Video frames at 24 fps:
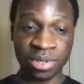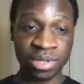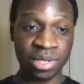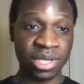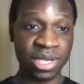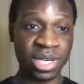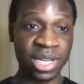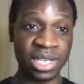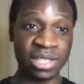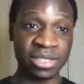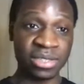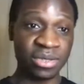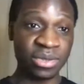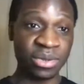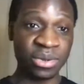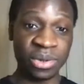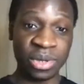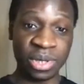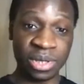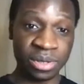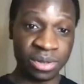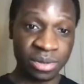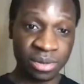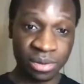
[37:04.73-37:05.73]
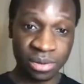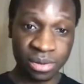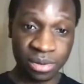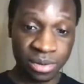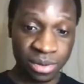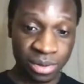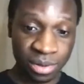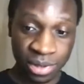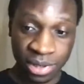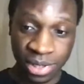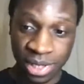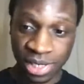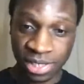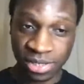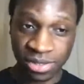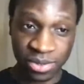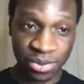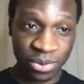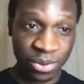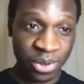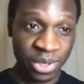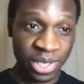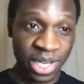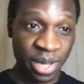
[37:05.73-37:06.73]
let's do it. Let's
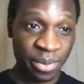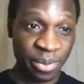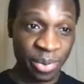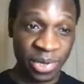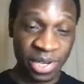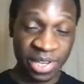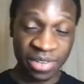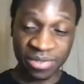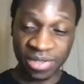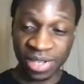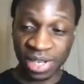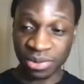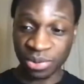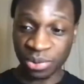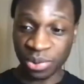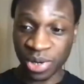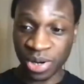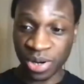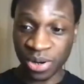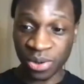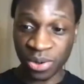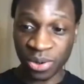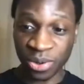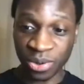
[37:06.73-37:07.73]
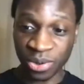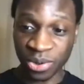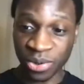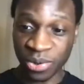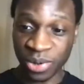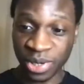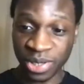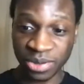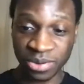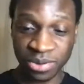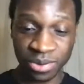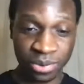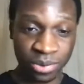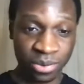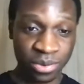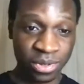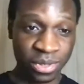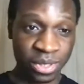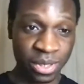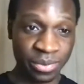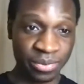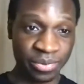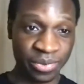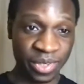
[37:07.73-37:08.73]
do it. I believe that we are all going to do
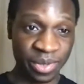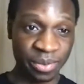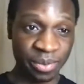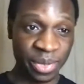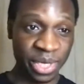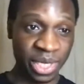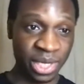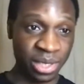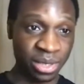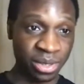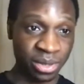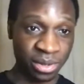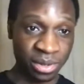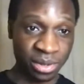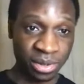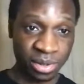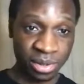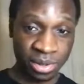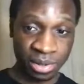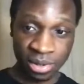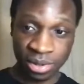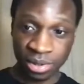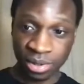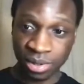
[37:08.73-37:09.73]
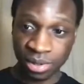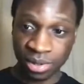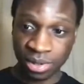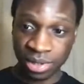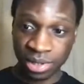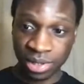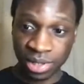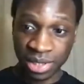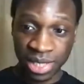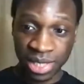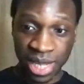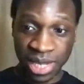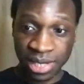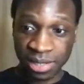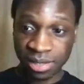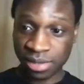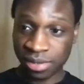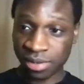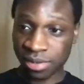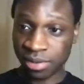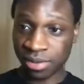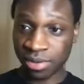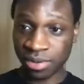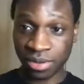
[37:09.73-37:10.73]
something big.
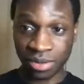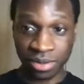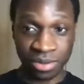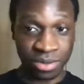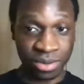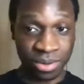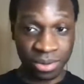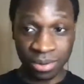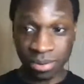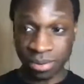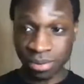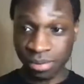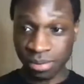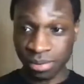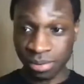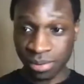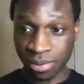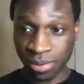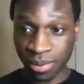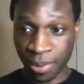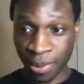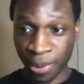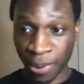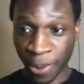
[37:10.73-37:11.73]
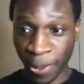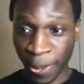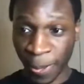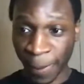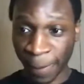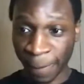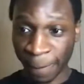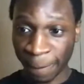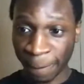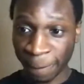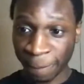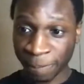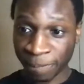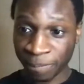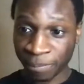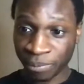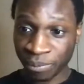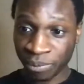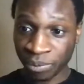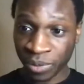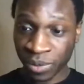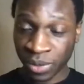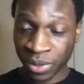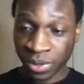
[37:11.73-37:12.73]
That's the goal.
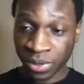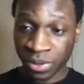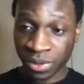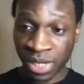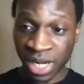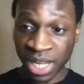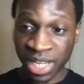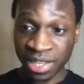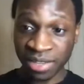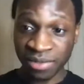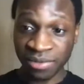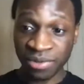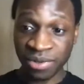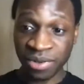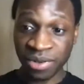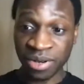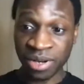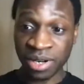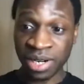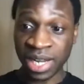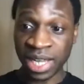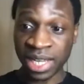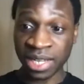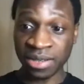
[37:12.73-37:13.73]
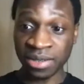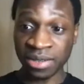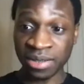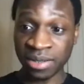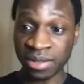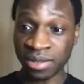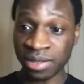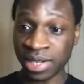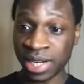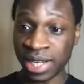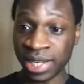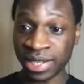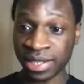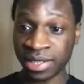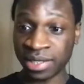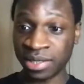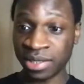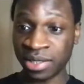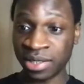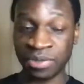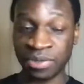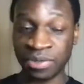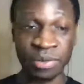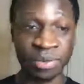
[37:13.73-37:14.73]
So like if you are like
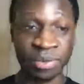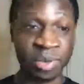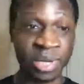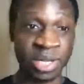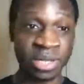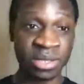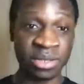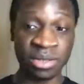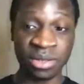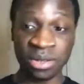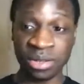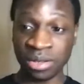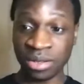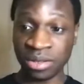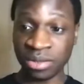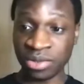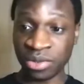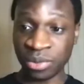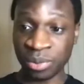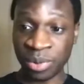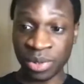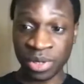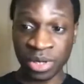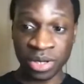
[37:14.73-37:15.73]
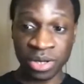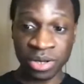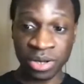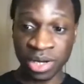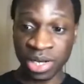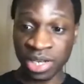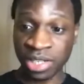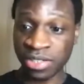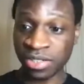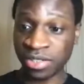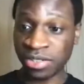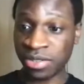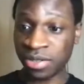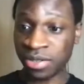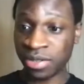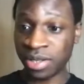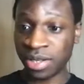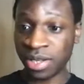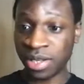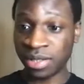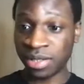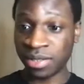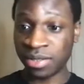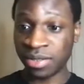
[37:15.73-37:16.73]
if you plan to be a college
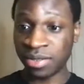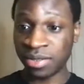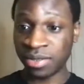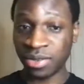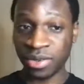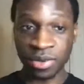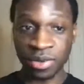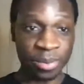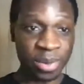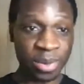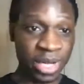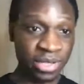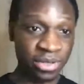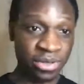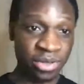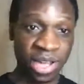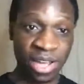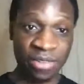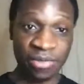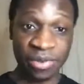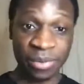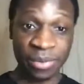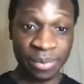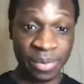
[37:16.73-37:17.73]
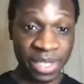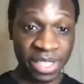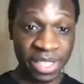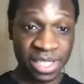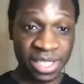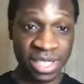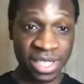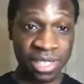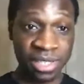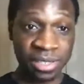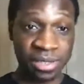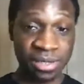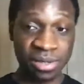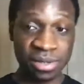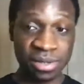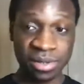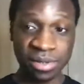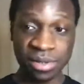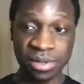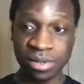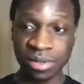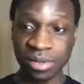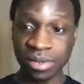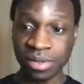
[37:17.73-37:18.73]
student, you plan to have a business,
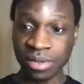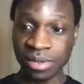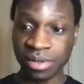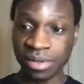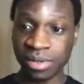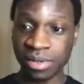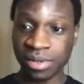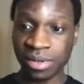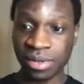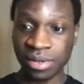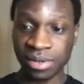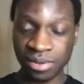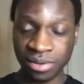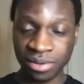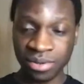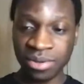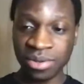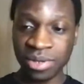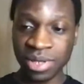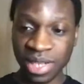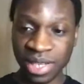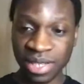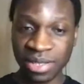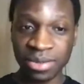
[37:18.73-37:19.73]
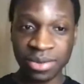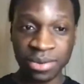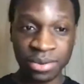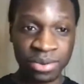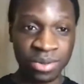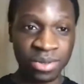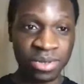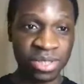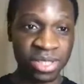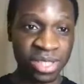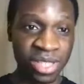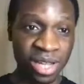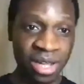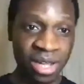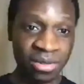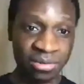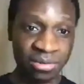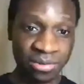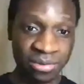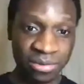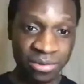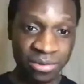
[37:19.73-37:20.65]
you can do those stuff.